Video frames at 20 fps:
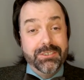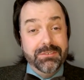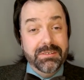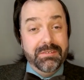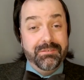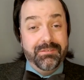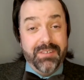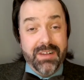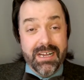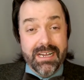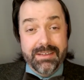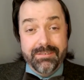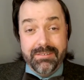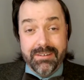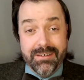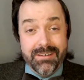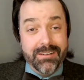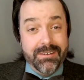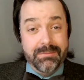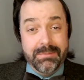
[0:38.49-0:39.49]
Unit 5.
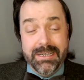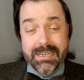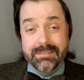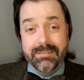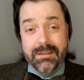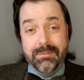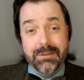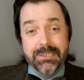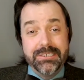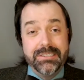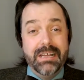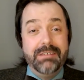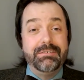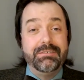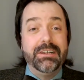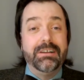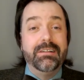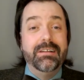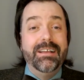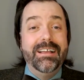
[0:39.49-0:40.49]
Oh, man, not much left
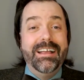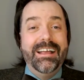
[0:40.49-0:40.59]
here.